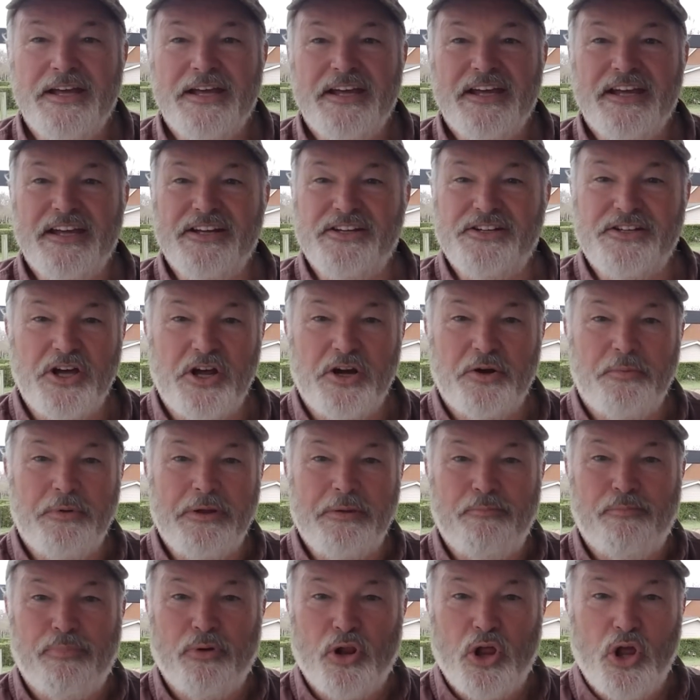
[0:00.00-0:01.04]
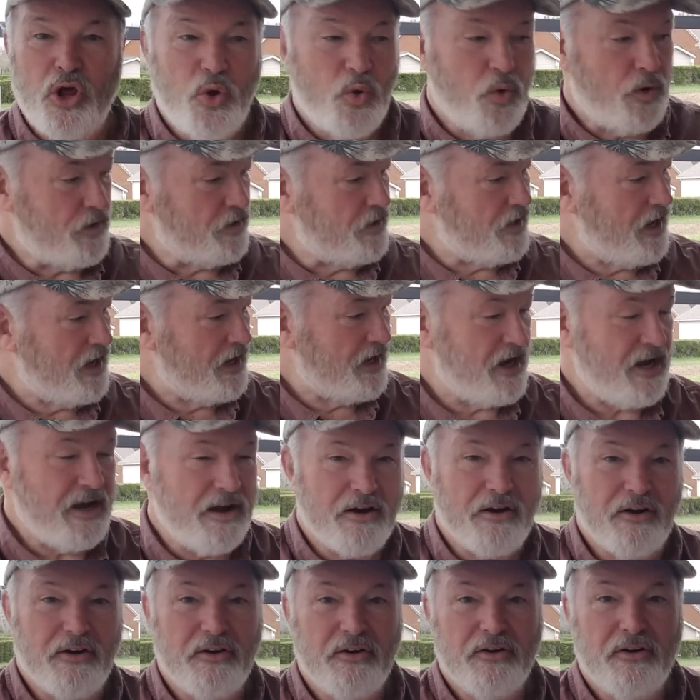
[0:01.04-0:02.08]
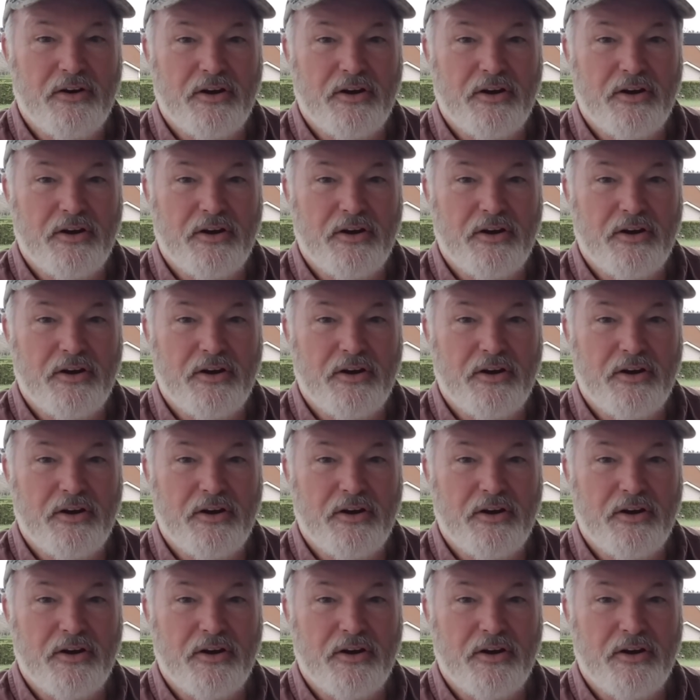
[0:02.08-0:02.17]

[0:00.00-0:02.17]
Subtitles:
is going to be blowing that air,